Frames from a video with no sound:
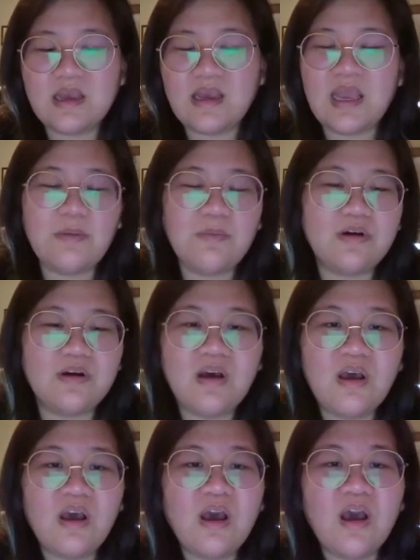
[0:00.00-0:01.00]
I will
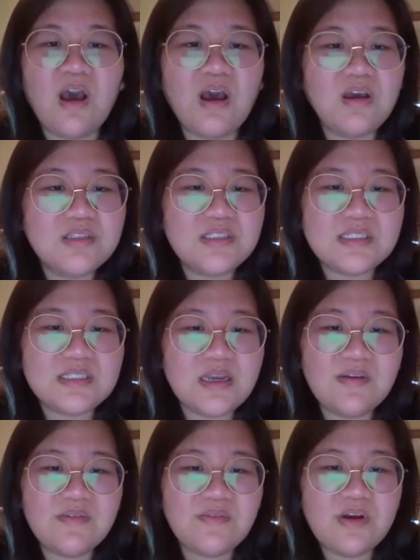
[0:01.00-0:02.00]
host
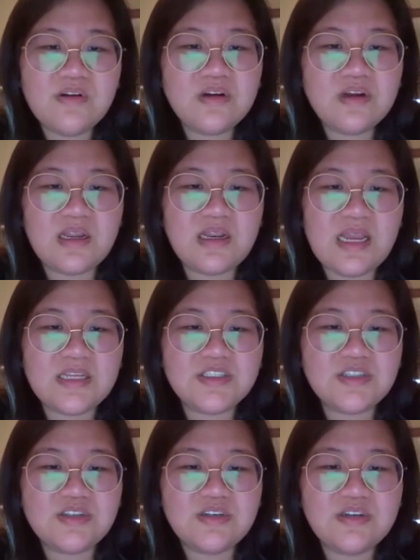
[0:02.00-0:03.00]
a
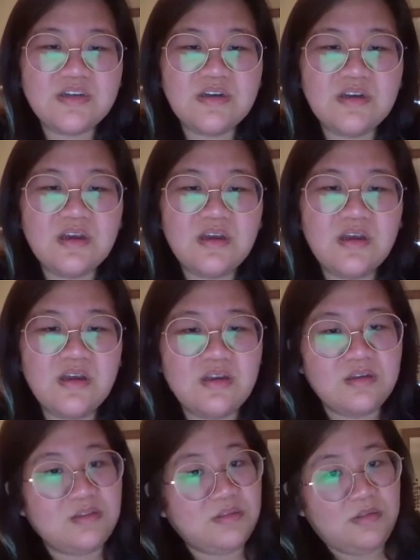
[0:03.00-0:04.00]
national,
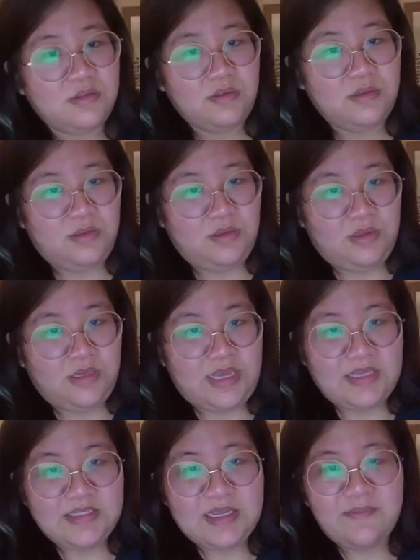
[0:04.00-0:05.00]

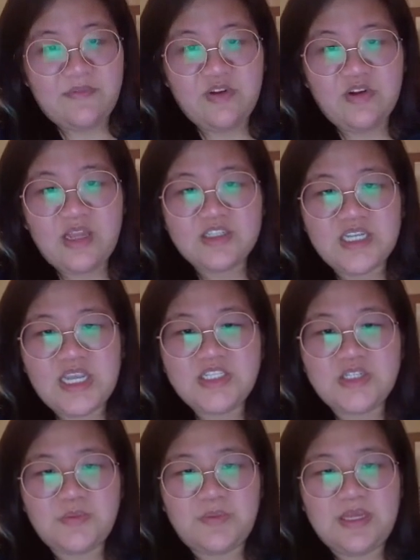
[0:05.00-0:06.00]
can't type, voter
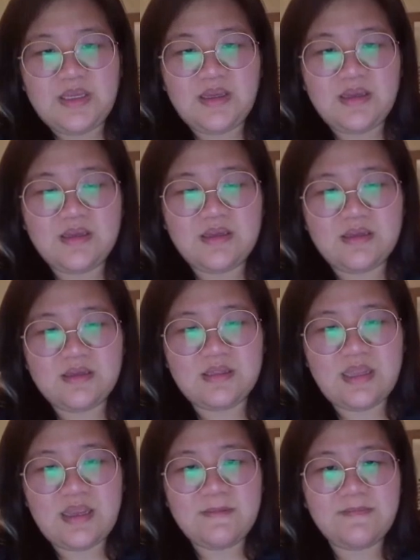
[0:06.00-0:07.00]
education week
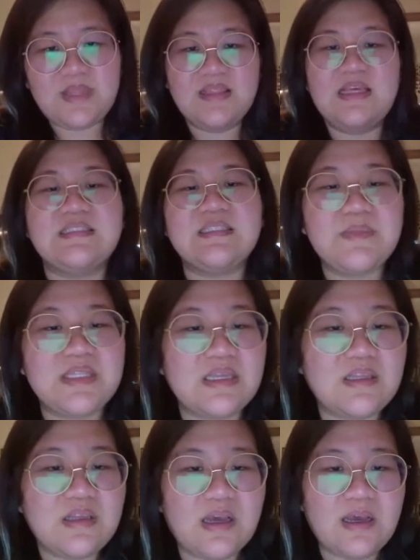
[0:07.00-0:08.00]
day. And that's something that,